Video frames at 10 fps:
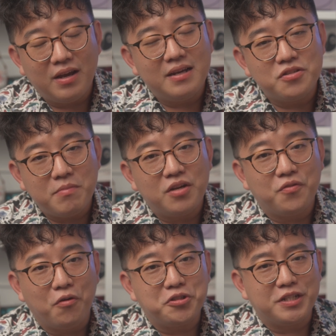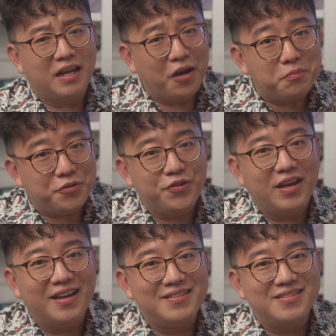guys so much for watching. I hope to see you
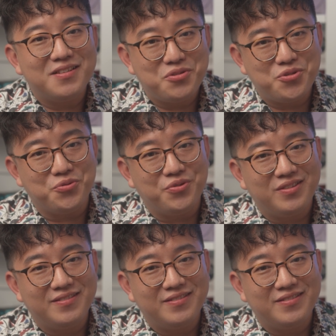guys soon.